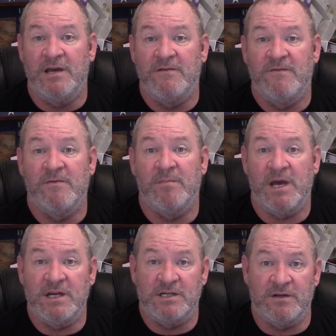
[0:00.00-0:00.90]

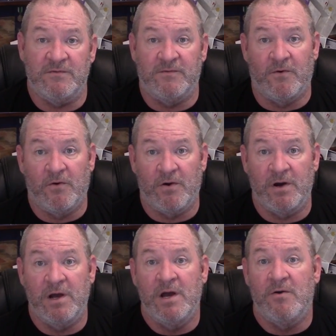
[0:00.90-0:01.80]
information for